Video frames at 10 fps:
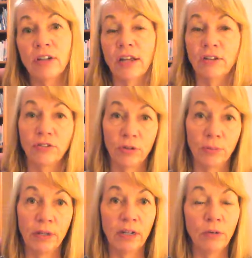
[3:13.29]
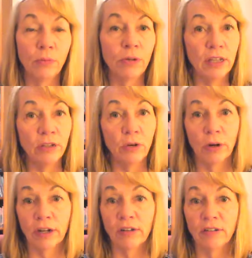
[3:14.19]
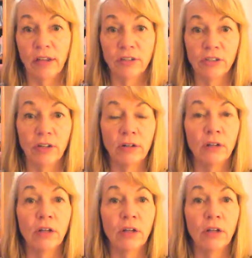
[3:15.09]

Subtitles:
and distributed within the organization.